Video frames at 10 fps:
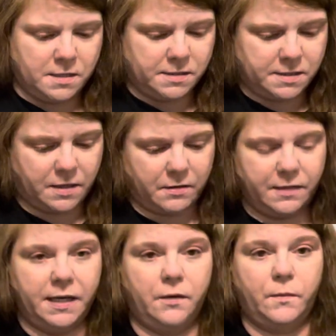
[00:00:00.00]
So
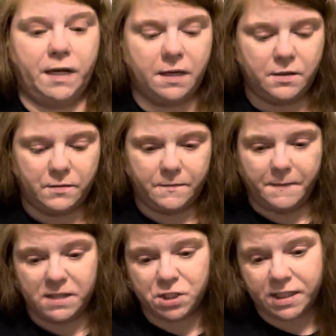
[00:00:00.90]
here we go.
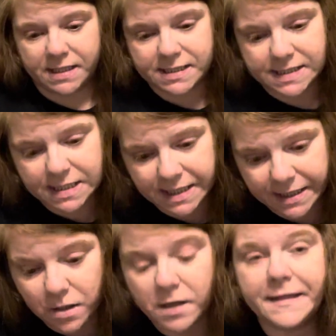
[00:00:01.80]
She is
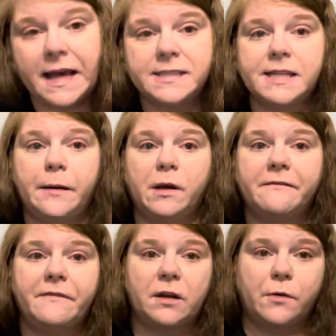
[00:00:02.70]
done on that same
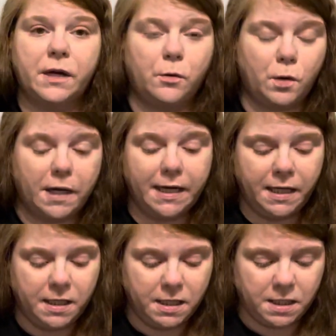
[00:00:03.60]
Confederate
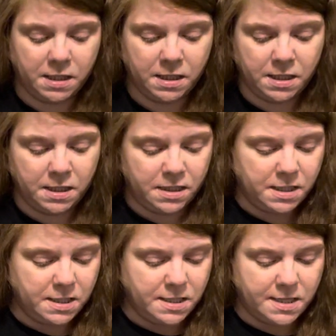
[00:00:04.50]
gray
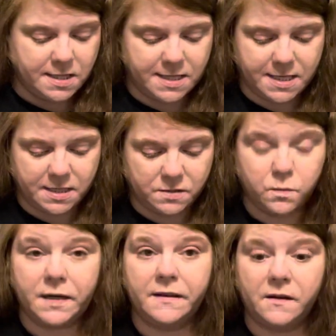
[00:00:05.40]
that
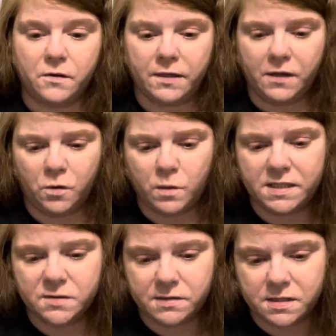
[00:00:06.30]
one of the earlier
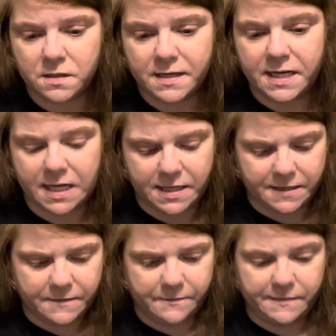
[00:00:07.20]
ones was
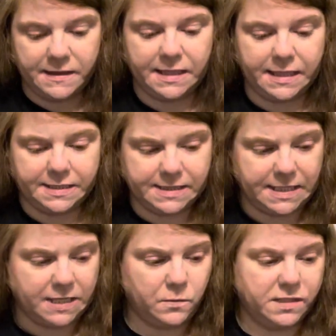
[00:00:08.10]
on. Like I said,
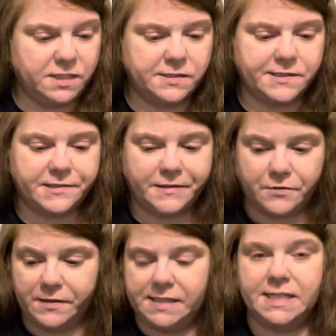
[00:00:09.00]
at 1, 2,
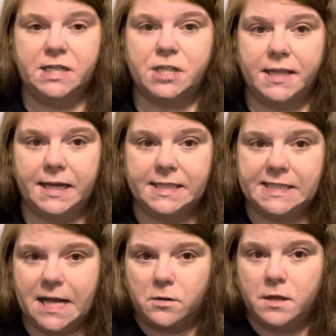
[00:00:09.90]
3 stitch, I think it's
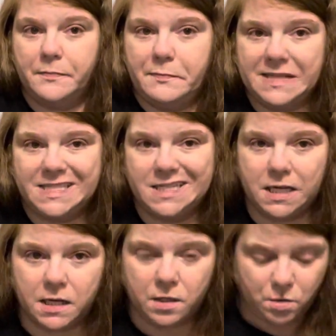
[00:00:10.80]
now called
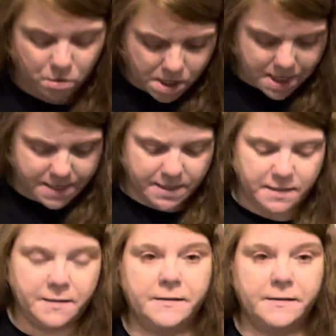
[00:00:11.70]
Mystic Gray.